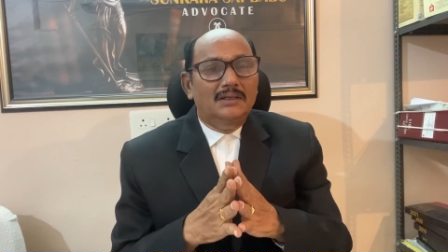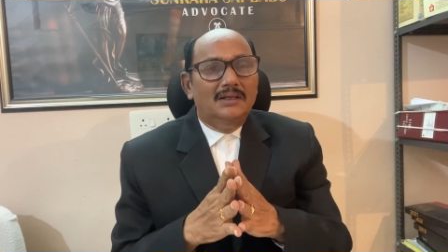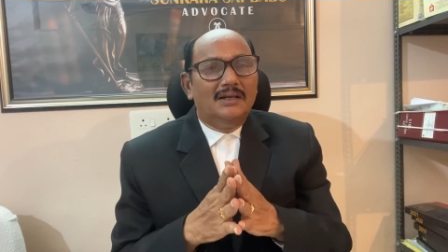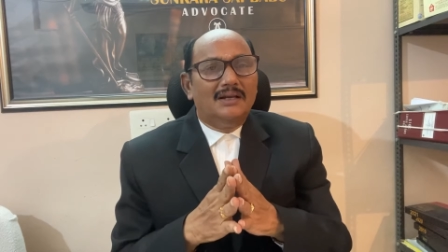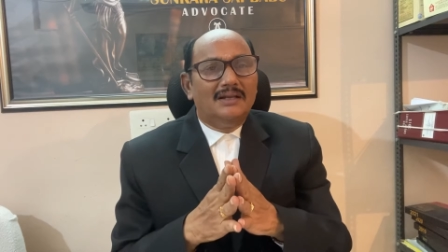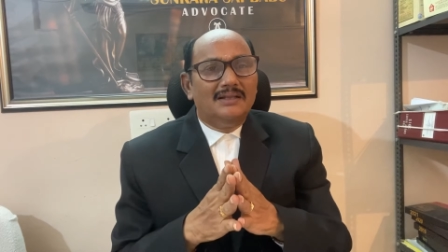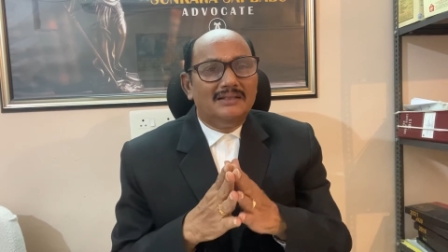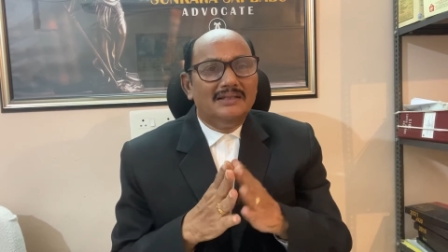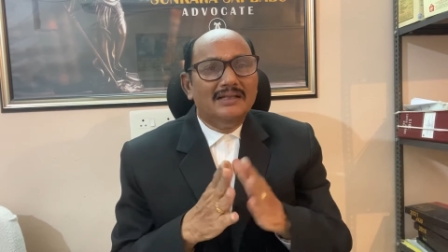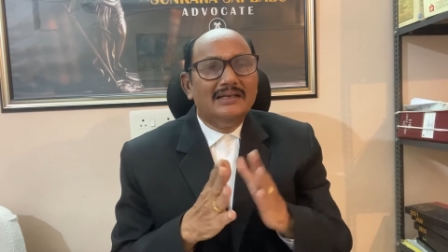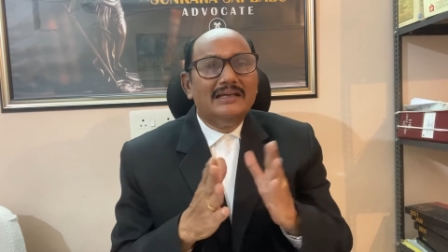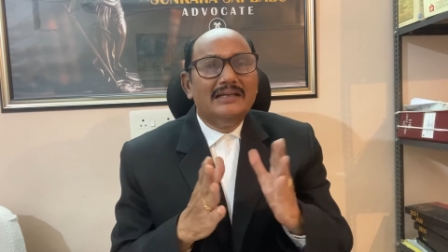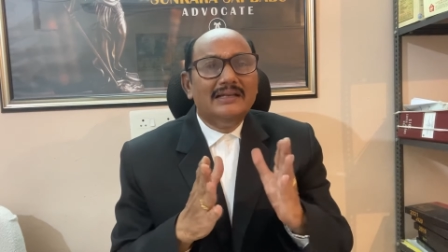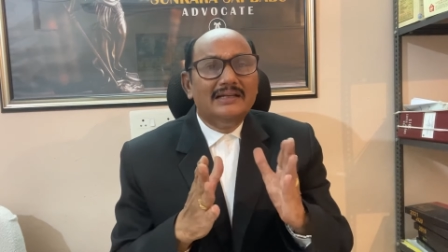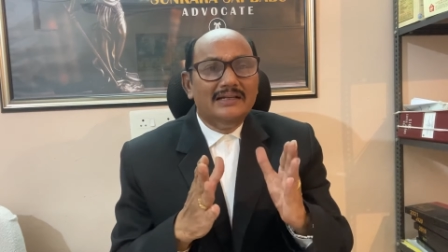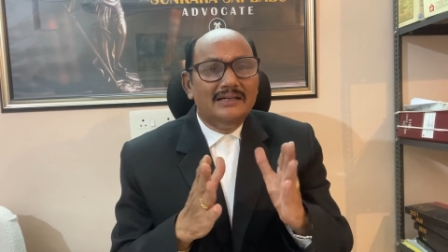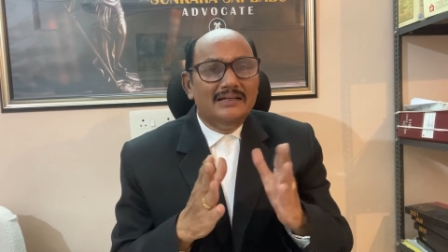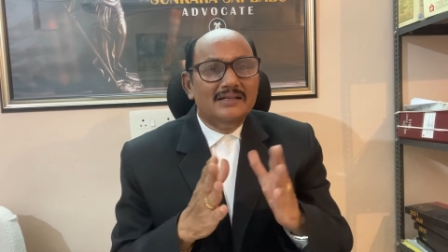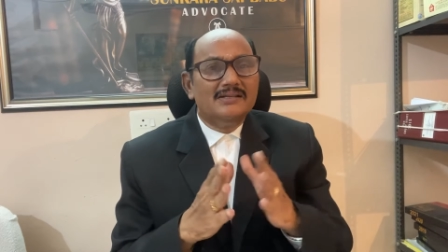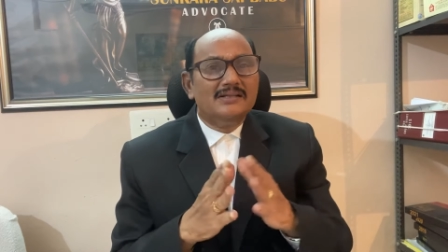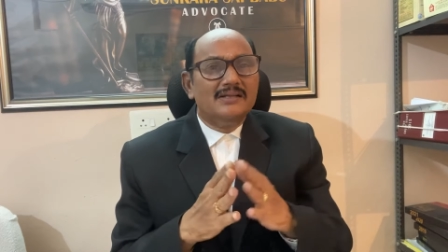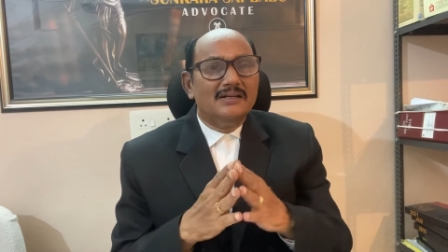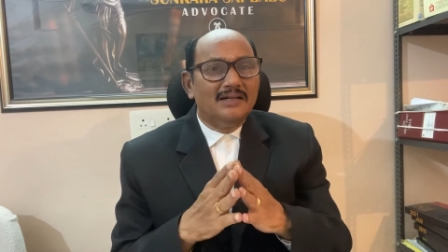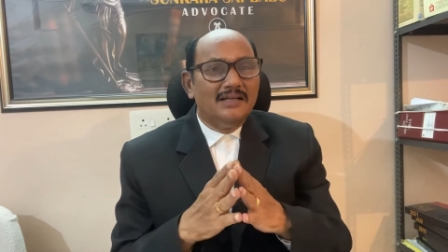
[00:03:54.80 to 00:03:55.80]
in Ratnagiri
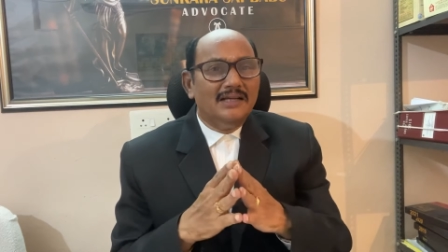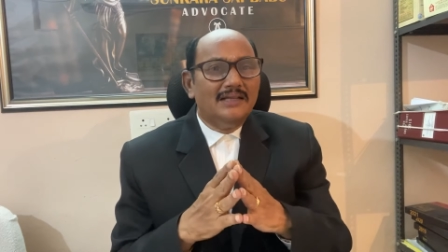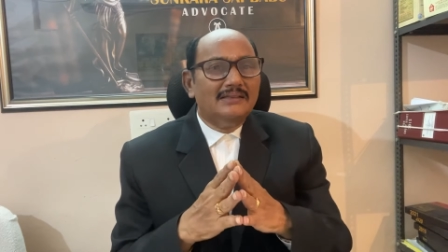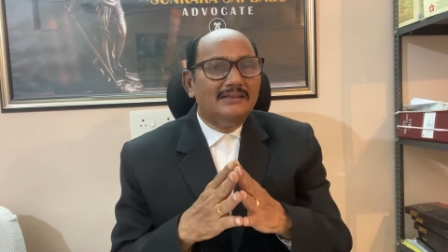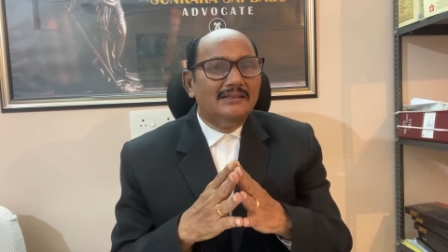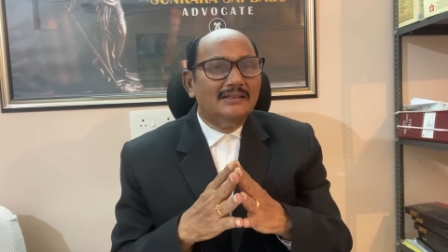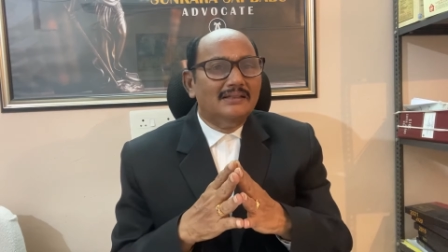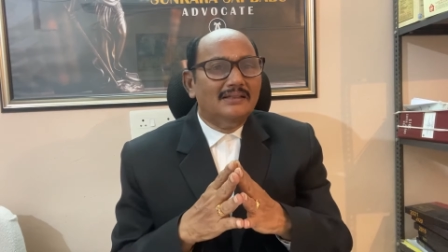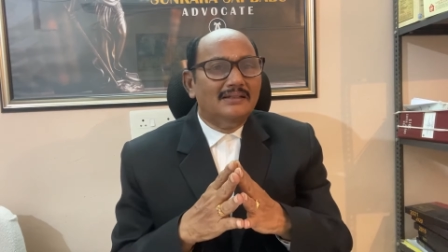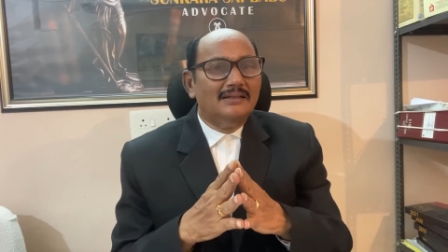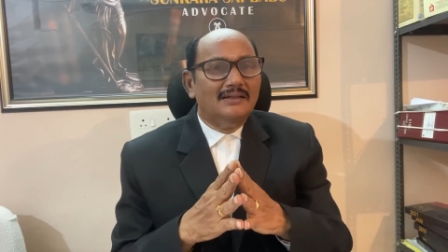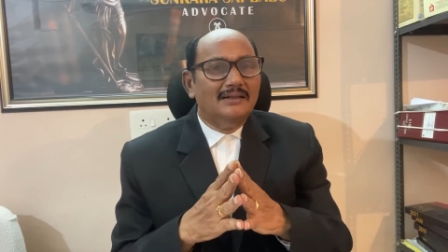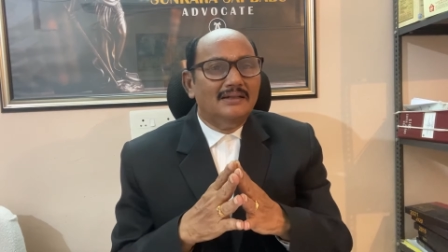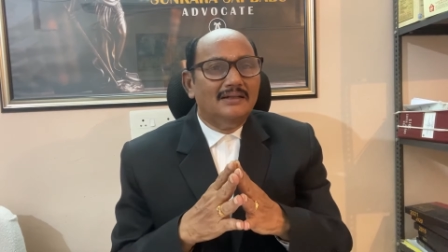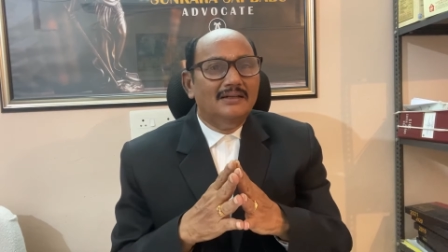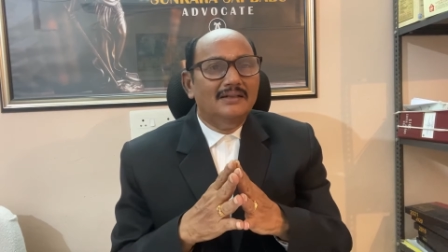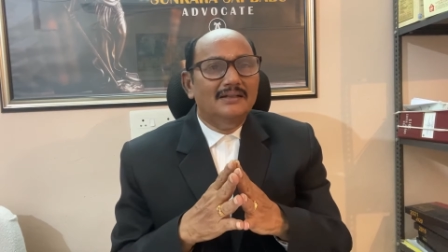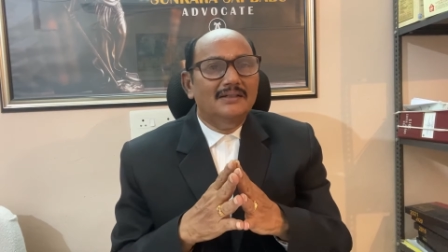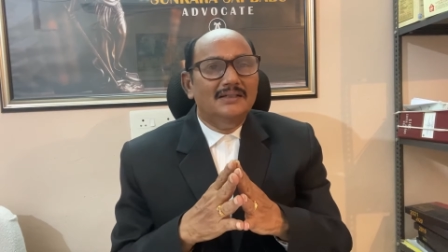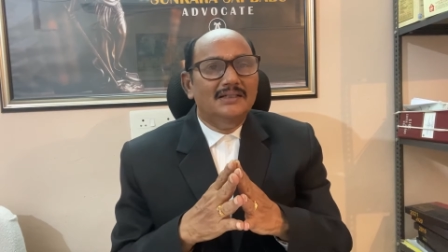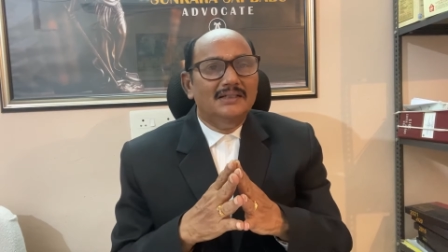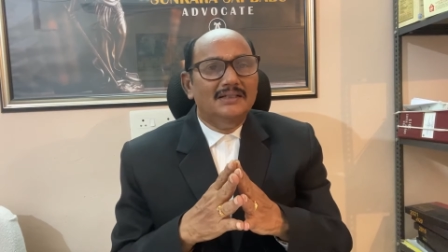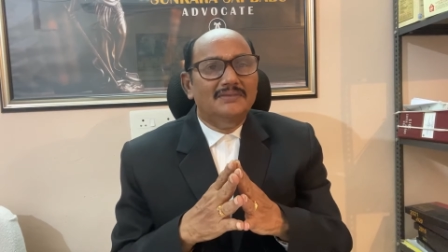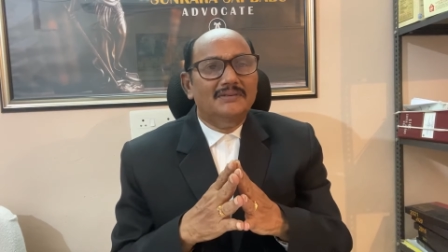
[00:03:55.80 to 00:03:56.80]
district I think.
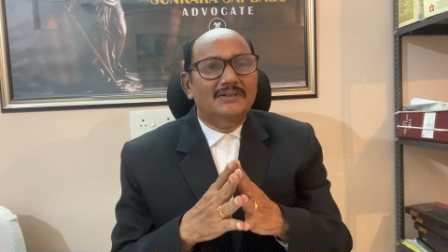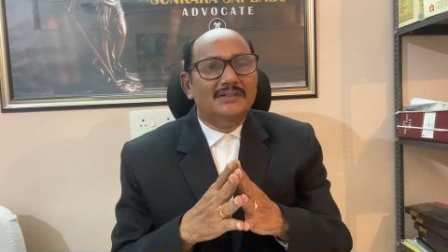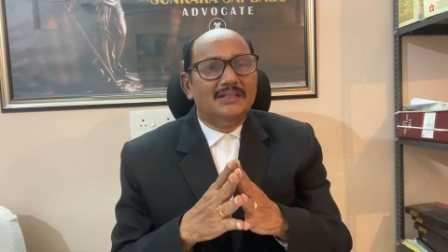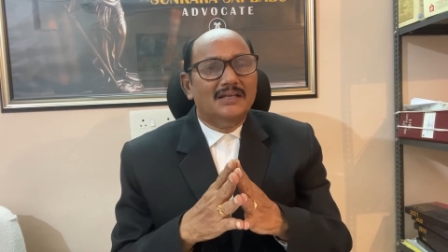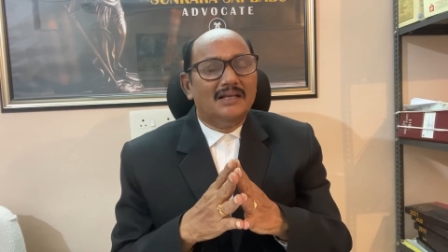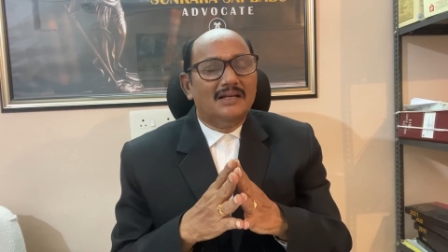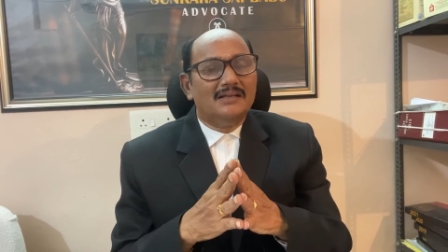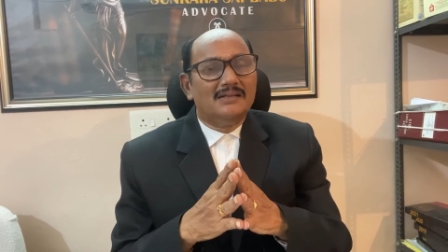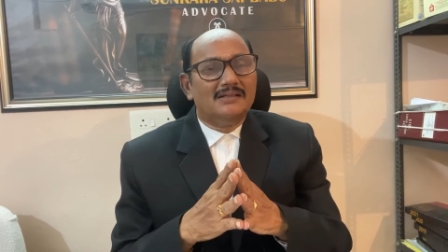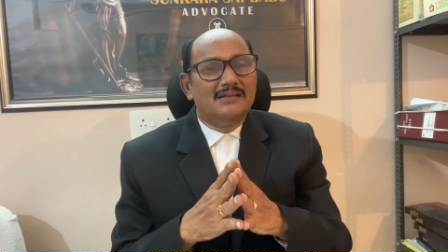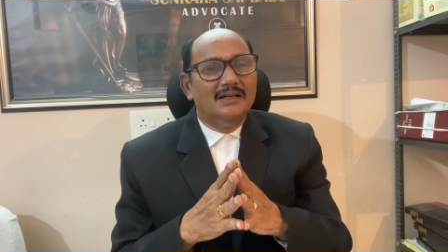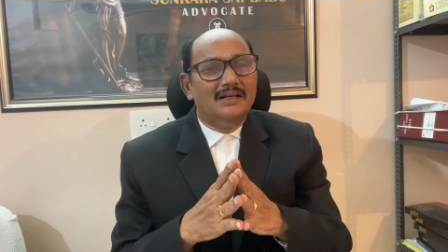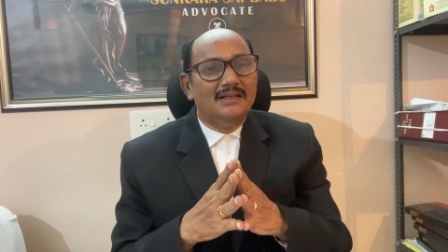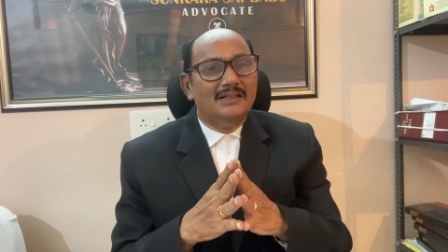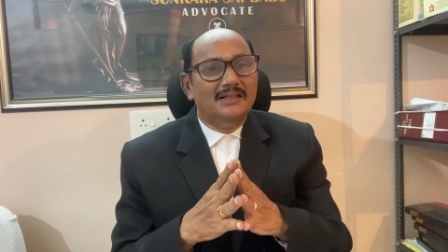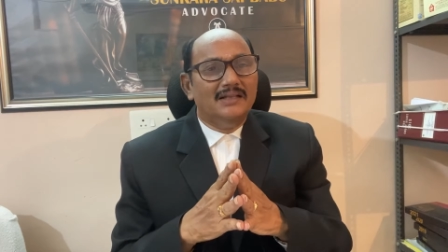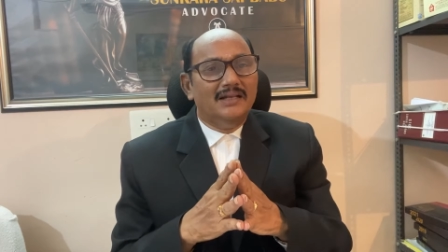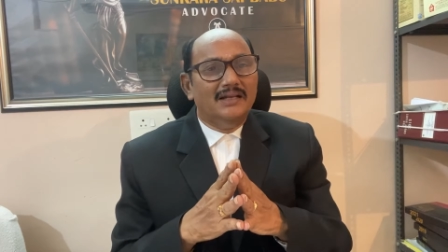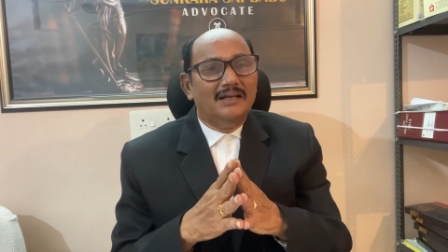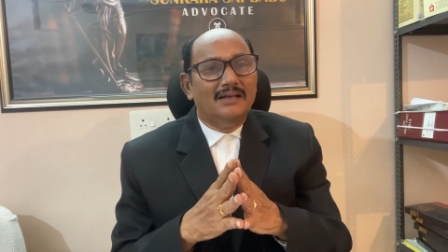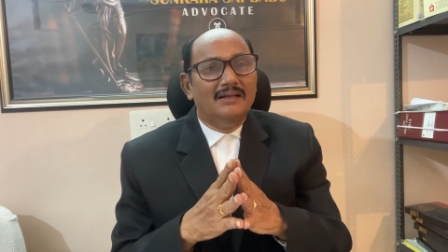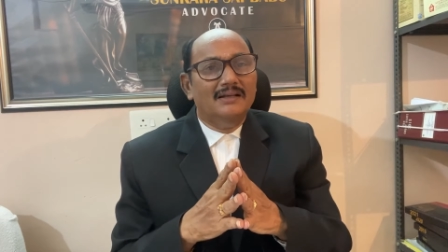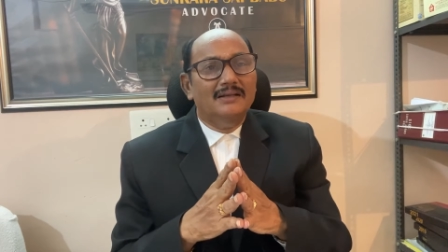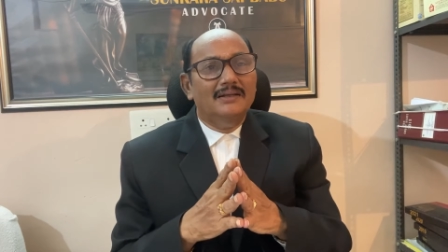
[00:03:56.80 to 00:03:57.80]
he was arrested
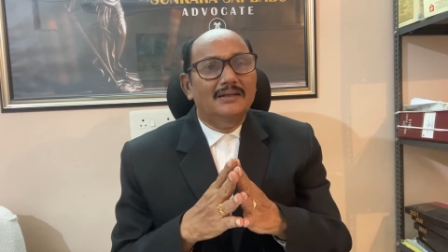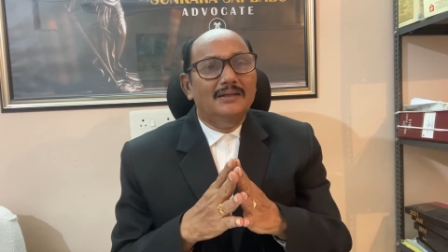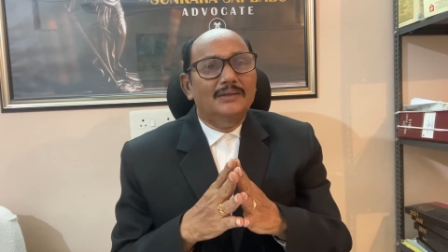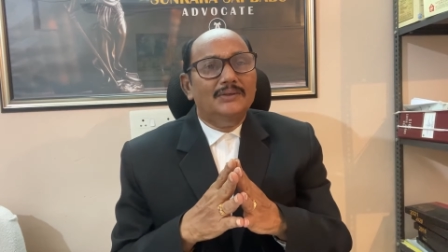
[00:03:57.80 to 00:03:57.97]
there.